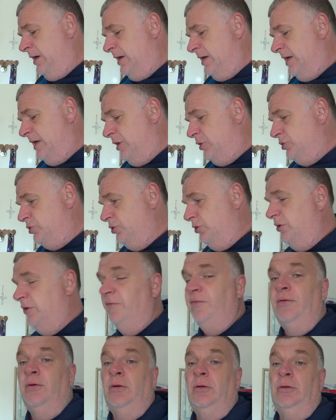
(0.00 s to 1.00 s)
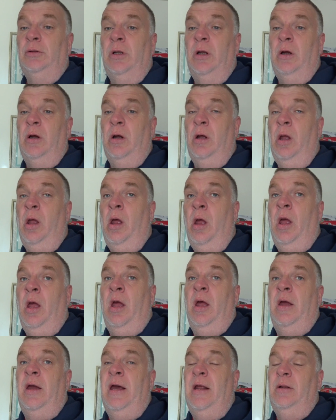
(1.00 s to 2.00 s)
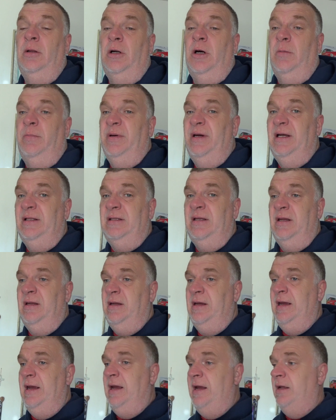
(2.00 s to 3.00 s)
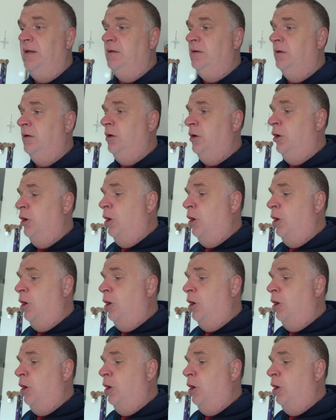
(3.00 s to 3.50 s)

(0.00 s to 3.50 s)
I'll show you the food in a little bit, and